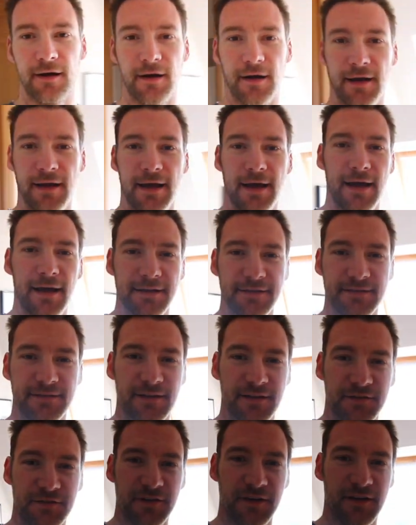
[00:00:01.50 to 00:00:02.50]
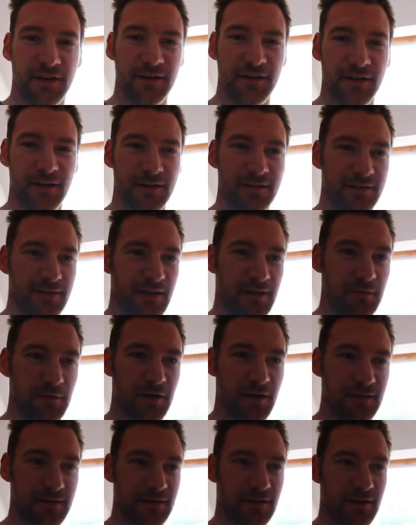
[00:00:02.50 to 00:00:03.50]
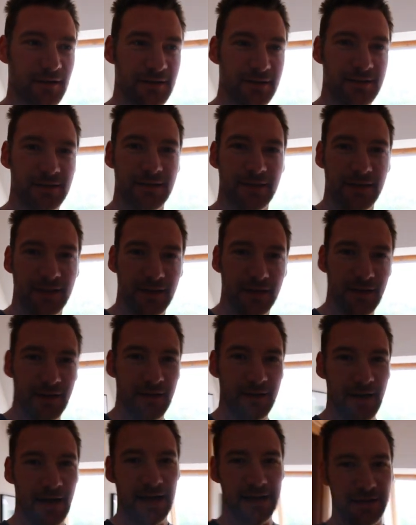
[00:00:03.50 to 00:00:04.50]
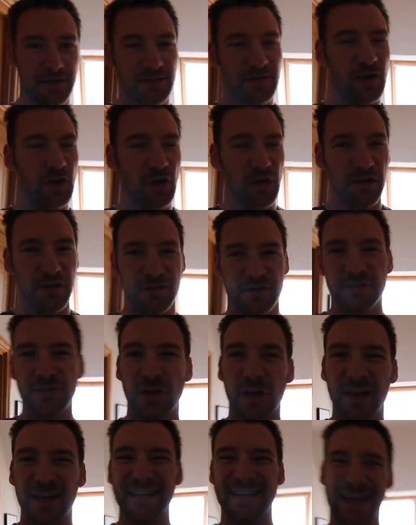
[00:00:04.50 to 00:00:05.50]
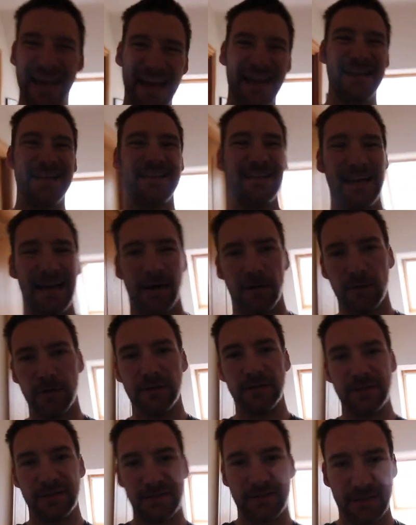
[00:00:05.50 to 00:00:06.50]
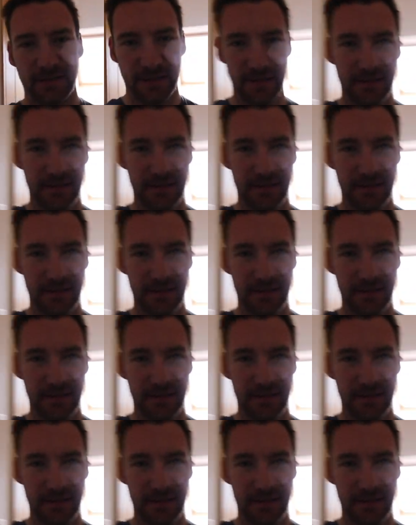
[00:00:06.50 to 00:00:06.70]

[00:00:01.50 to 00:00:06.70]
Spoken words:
I had such a good night's sleep last night. I had got a solid 8 hours.